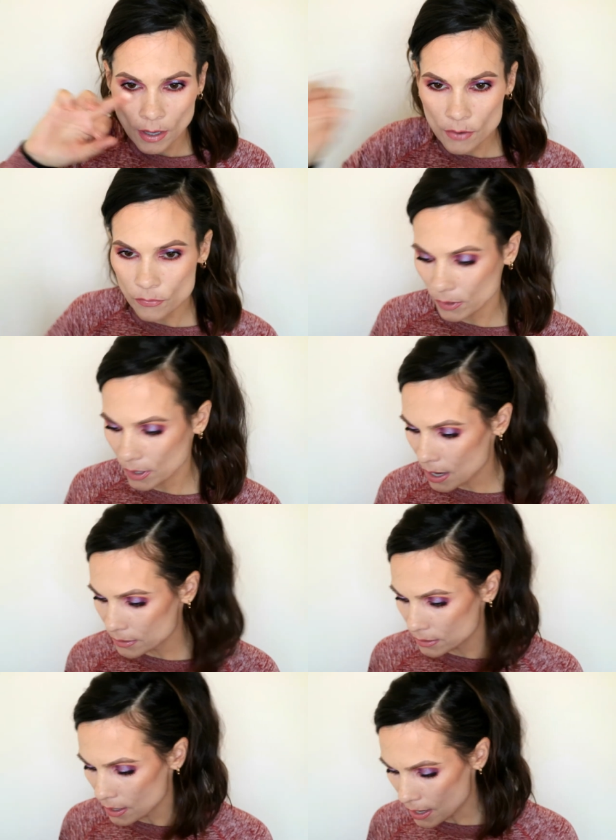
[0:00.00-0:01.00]
I
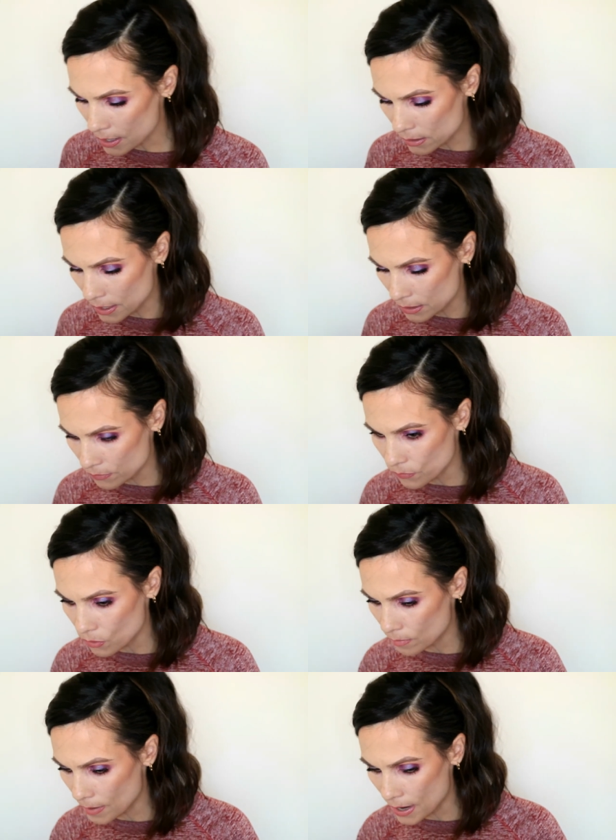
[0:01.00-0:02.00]
forgot a highlight
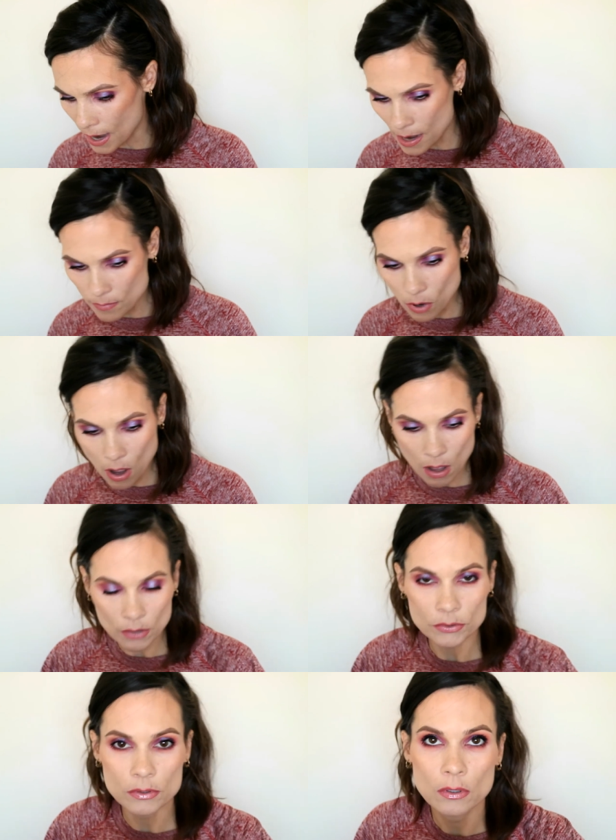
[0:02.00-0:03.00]
for my
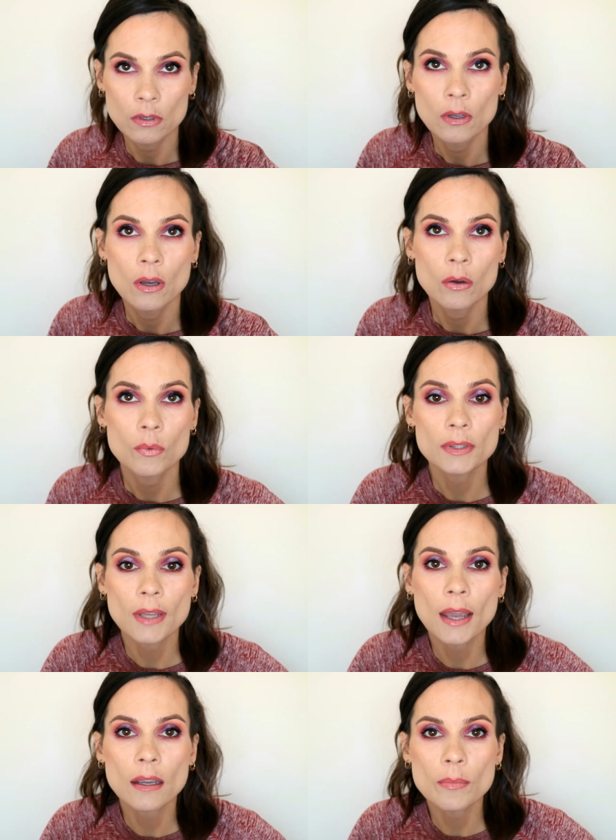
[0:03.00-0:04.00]
eyeballs. What the
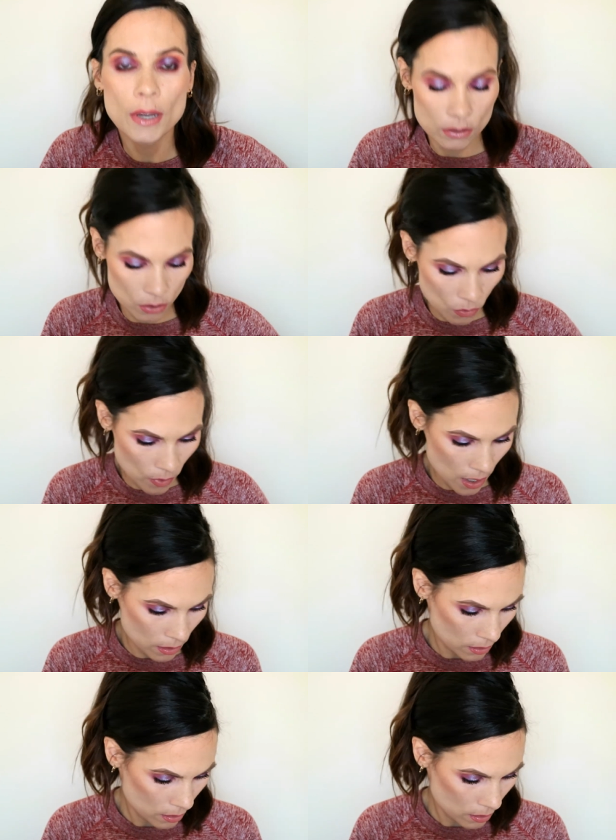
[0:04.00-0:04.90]
heck am I doing?